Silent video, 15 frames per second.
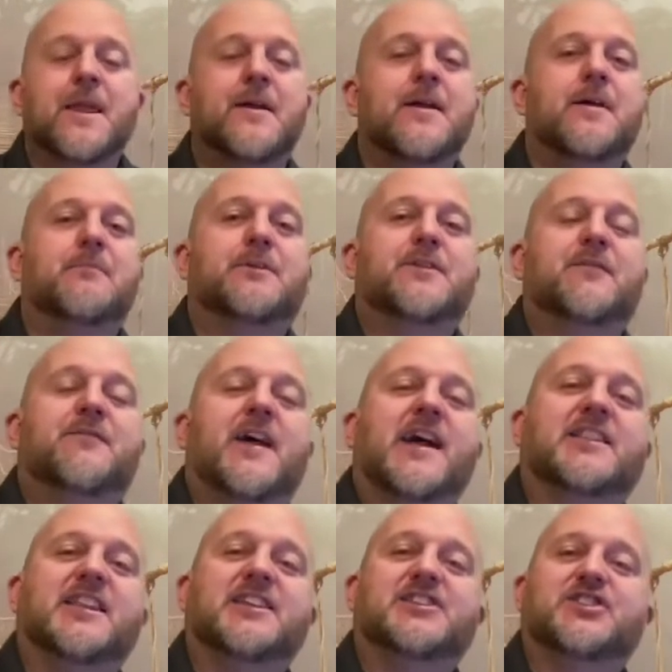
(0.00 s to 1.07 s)
But the
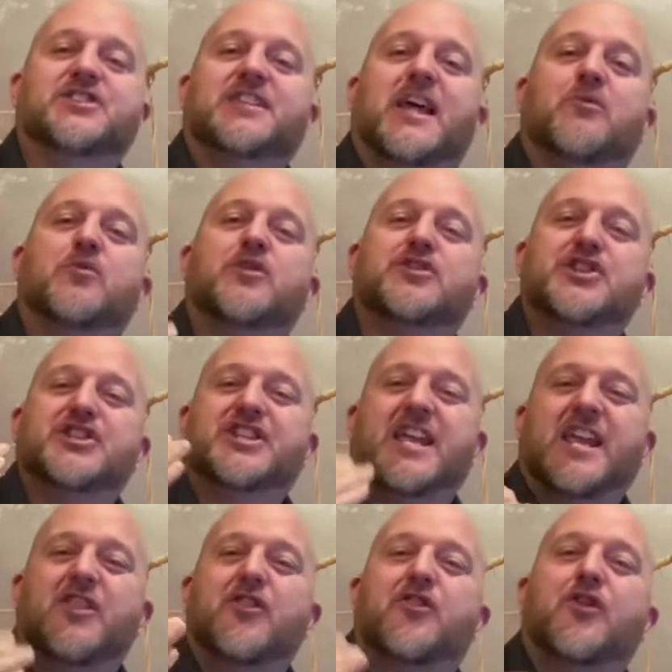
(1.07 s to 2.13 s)
fact is that we're just
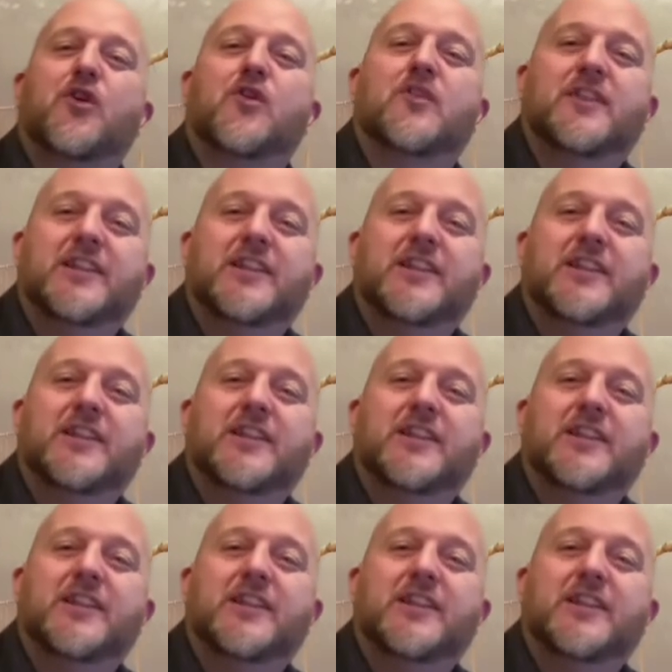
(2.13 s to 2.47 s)
getting thoroughly